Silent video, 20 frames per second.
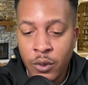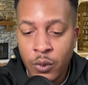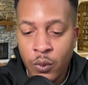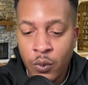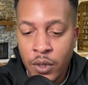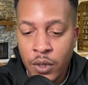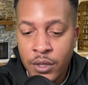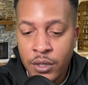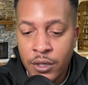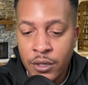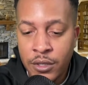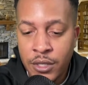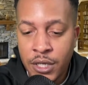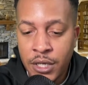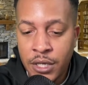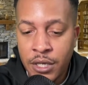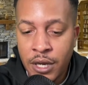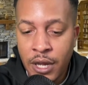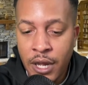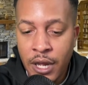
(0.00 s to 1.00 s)

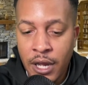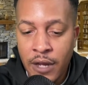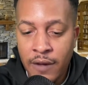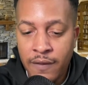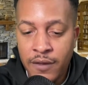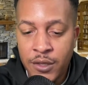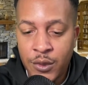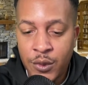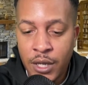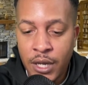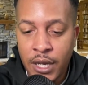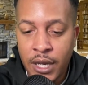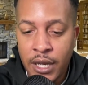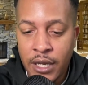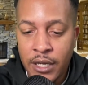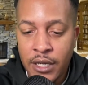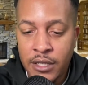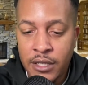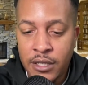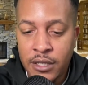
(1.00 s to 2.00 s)
113.5 is what I
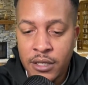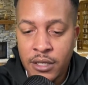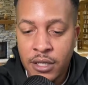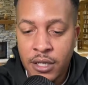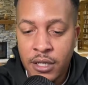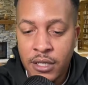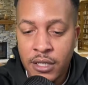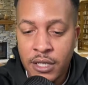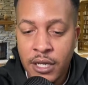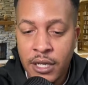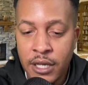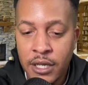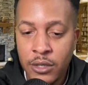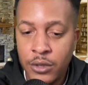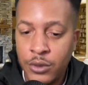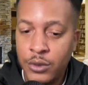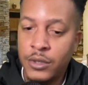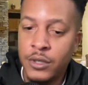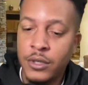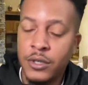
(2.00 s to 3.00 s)
had as the second
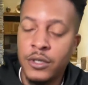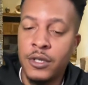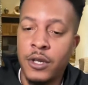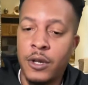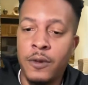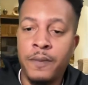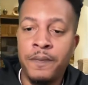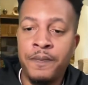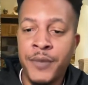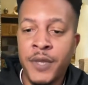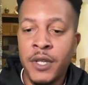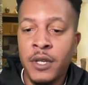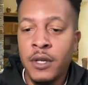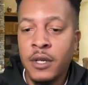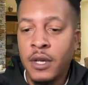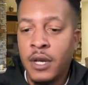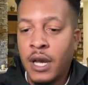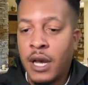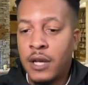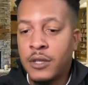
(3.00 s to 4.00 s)
loser. So
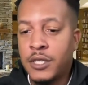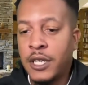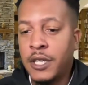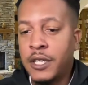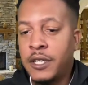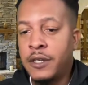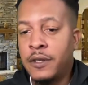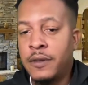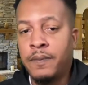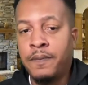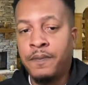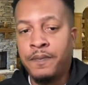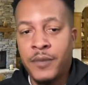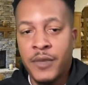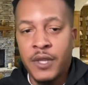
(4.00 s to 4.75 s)
I'll take it.